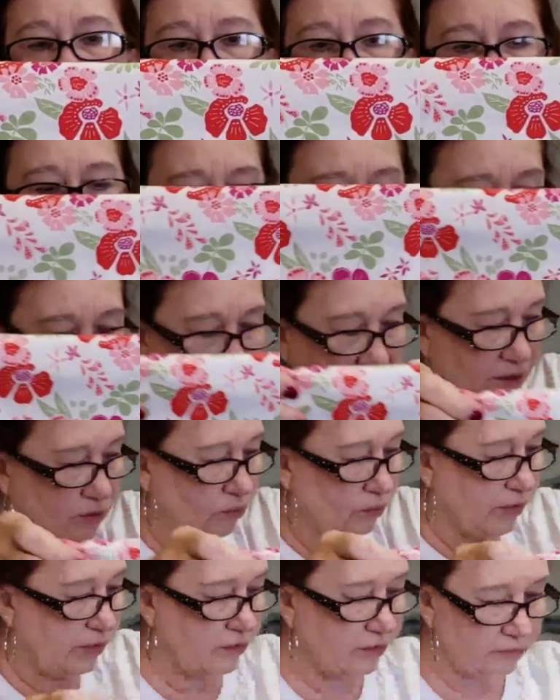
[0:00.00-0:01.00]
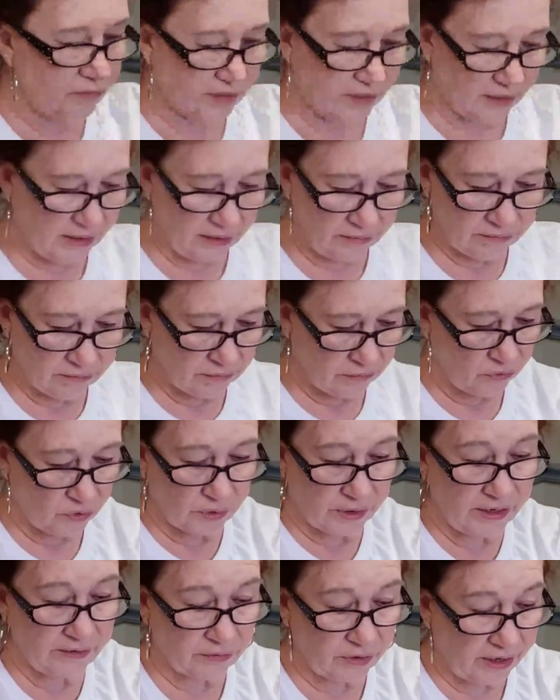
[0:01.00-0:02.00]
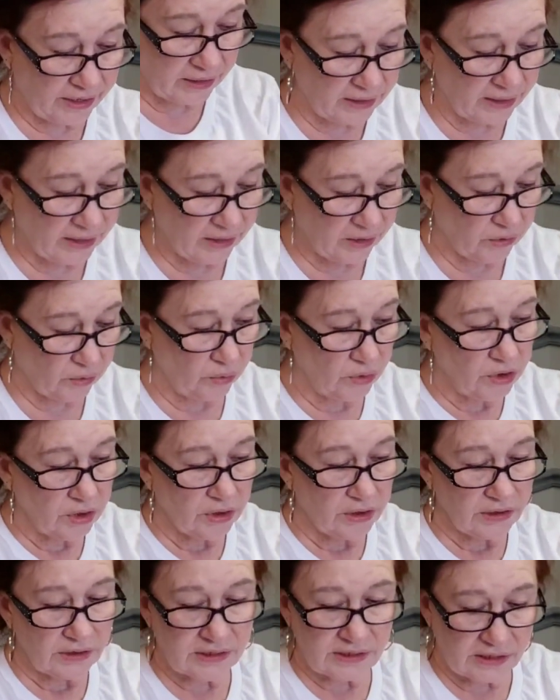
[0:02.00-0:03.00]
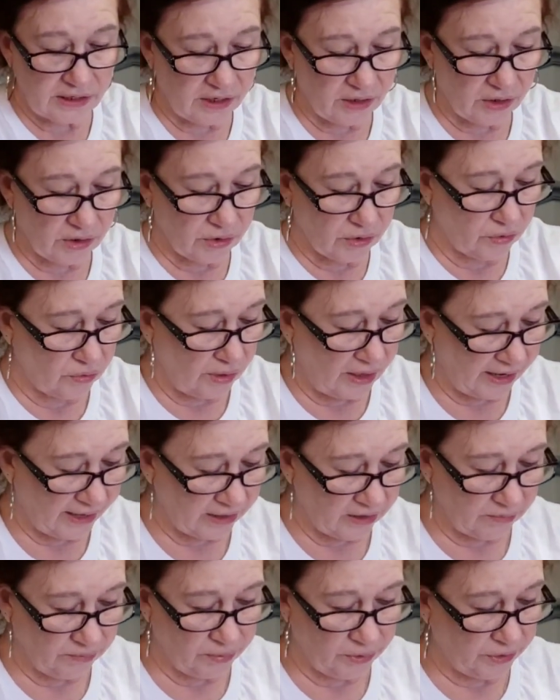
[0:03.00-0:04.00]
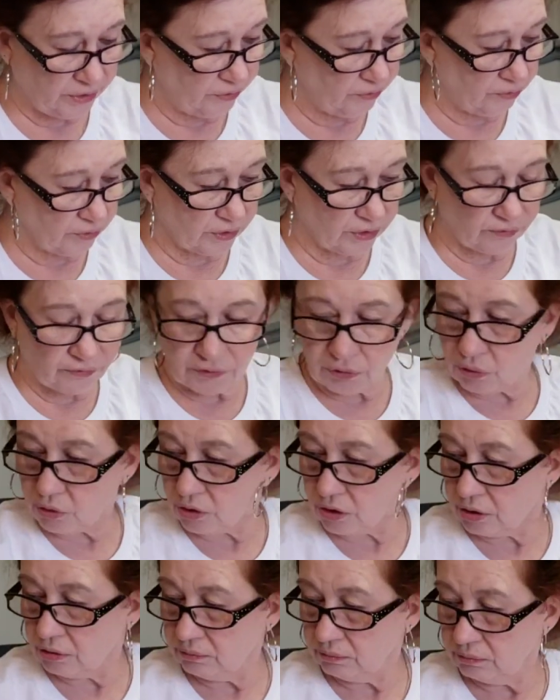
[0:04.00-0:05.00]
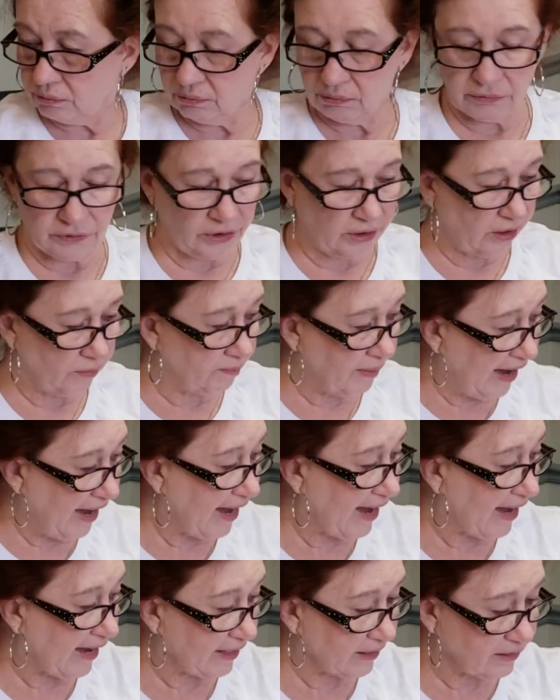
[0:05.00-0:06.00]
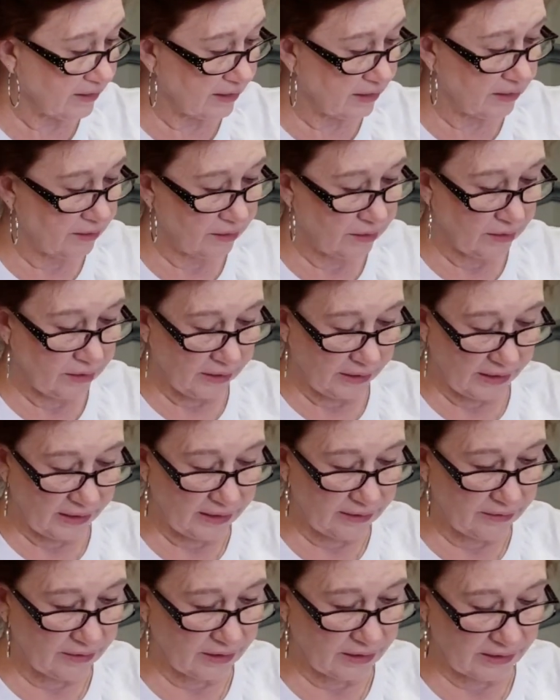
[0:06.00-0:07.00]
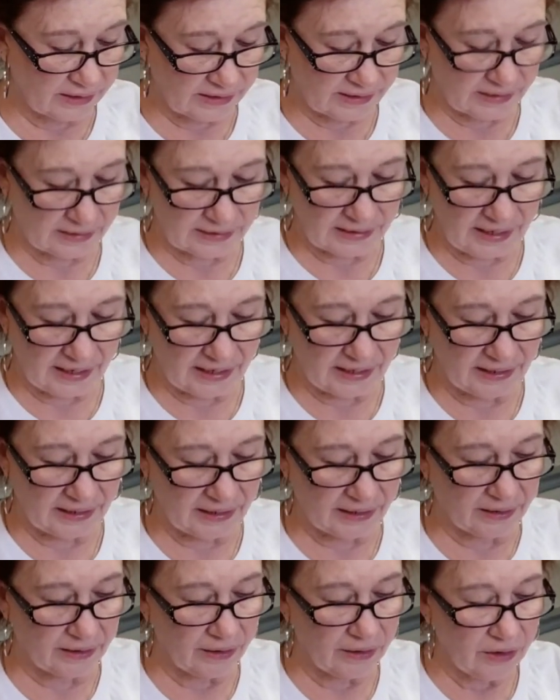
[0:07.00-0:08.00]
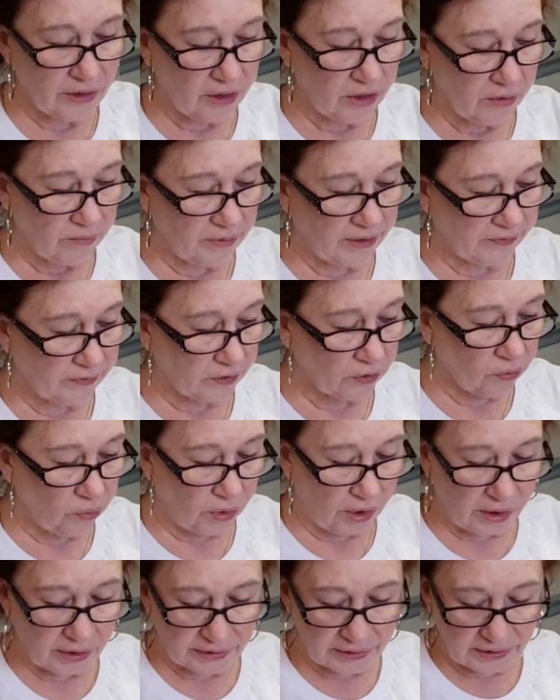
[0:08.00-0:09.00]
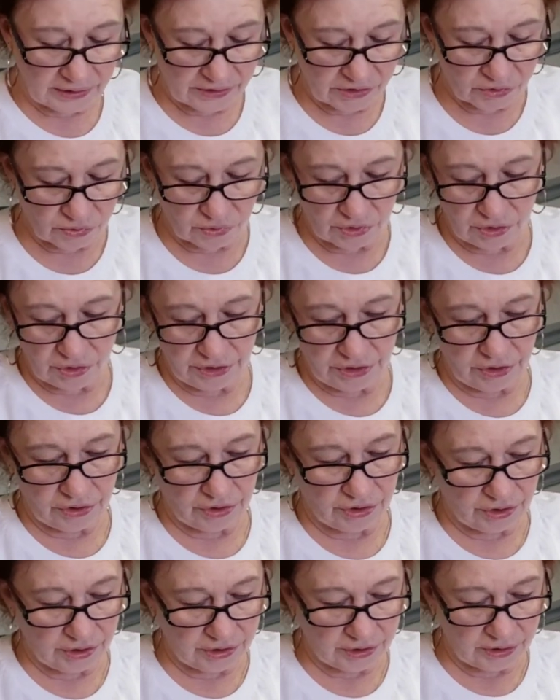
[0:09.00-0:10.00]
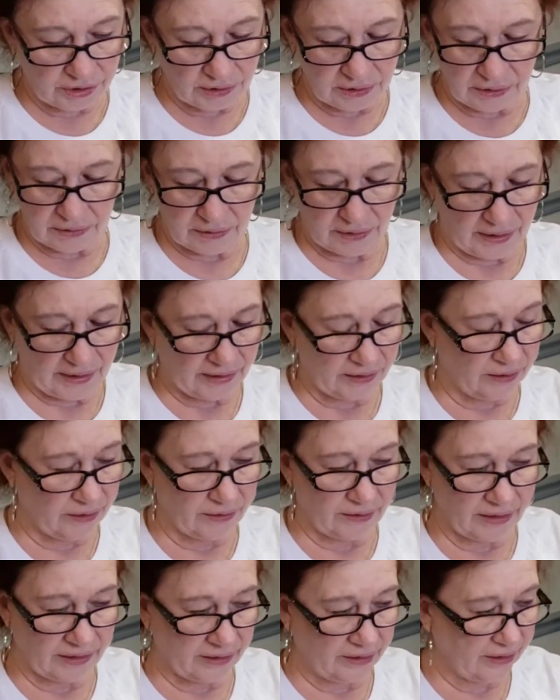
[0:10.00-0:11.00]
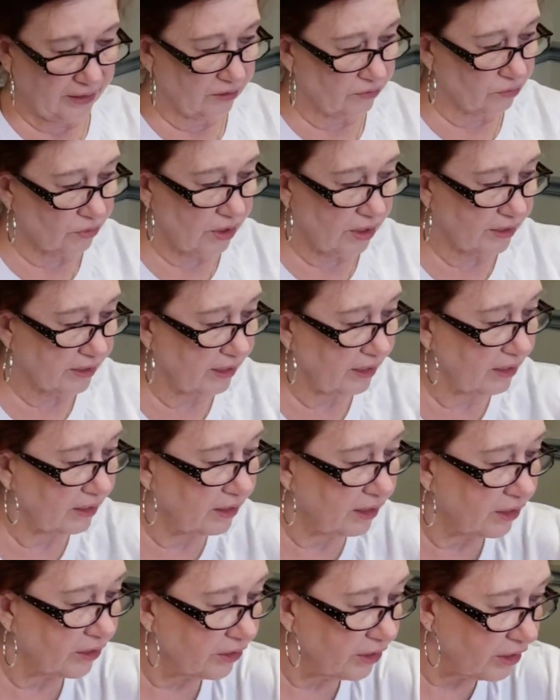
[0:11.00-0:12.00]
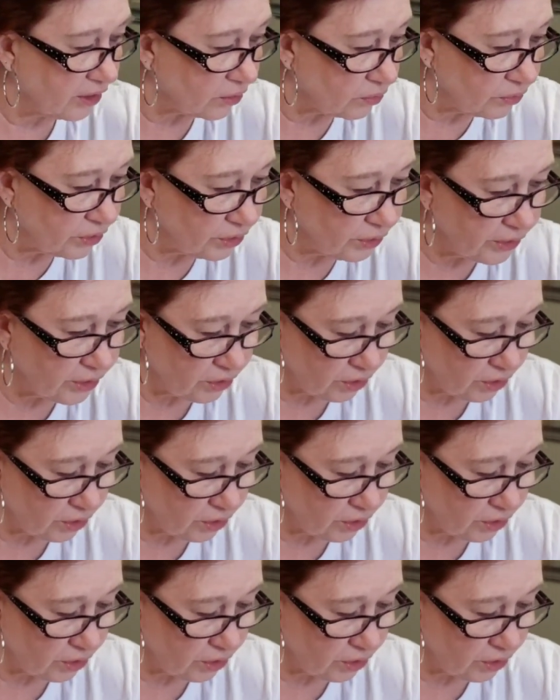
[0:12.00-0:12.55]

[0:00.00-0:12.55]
and take with me wherever I go. So I can put 3 or 4, bags in this and take it. But the quality is really good. I think Ronnie and Gary are really